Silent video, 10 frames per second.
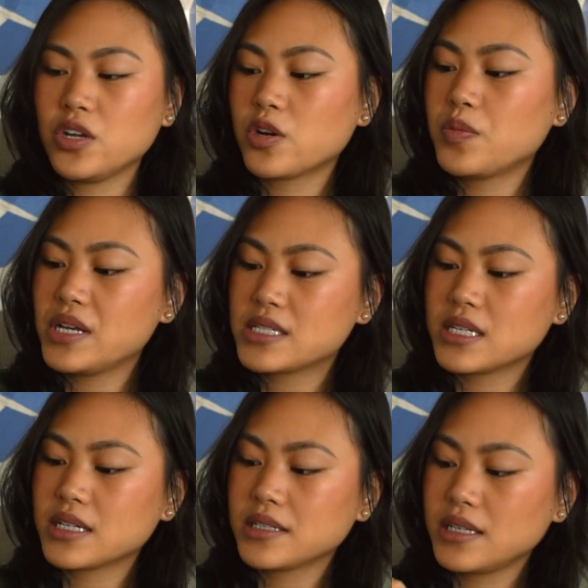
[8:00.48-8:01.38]
you're
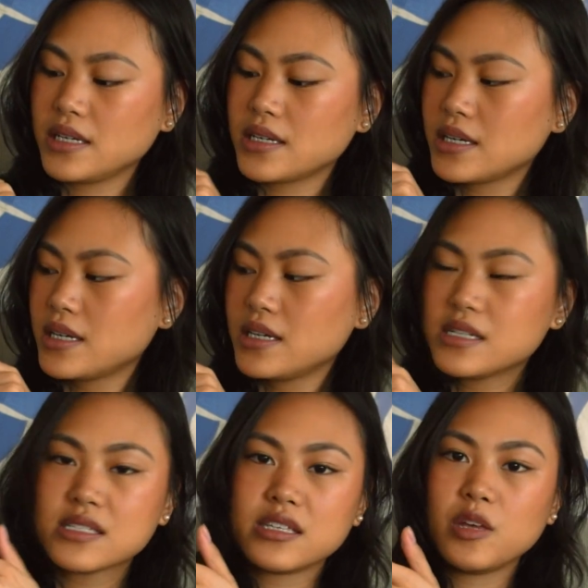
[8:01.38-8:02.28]
basically
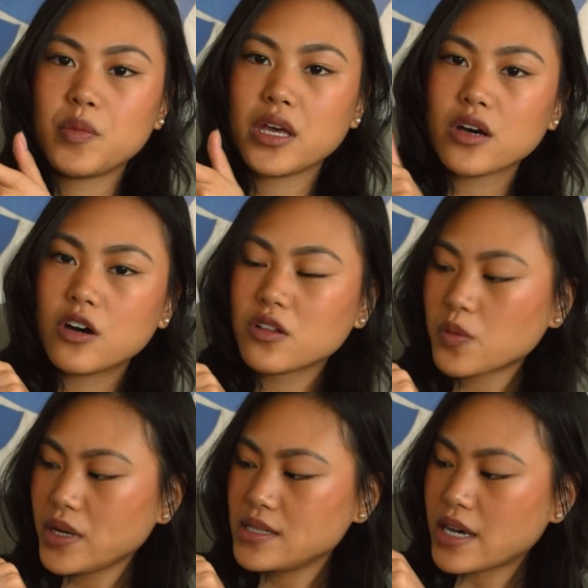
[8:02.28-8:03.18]
seaming all the
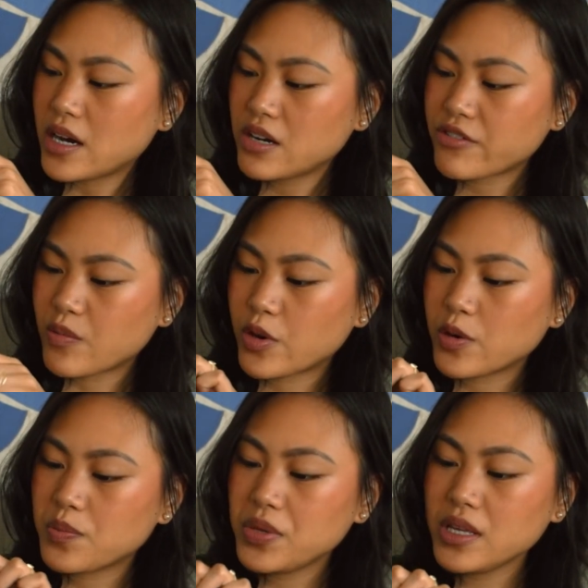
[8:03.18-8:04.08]
way down from
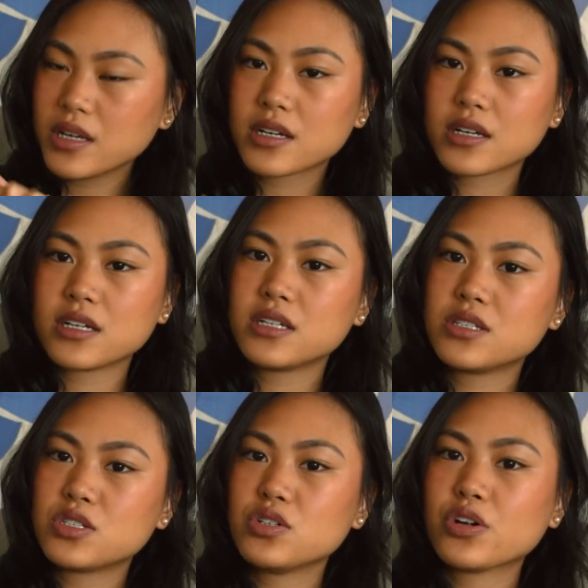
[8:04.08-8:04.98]
her beak
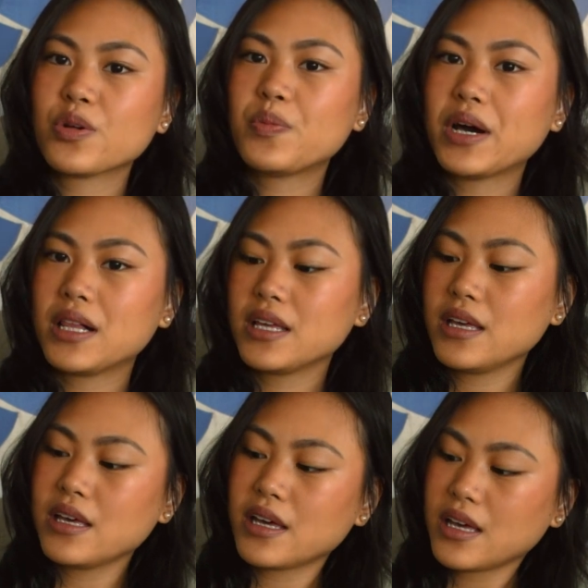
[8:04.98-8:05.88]
to her
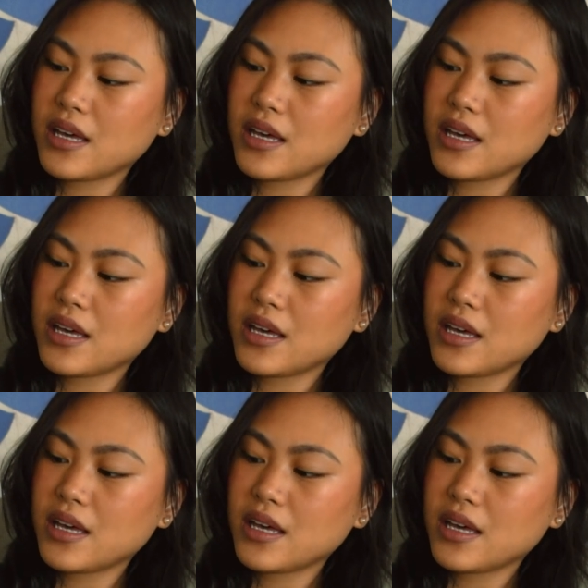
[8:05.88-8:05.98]
belly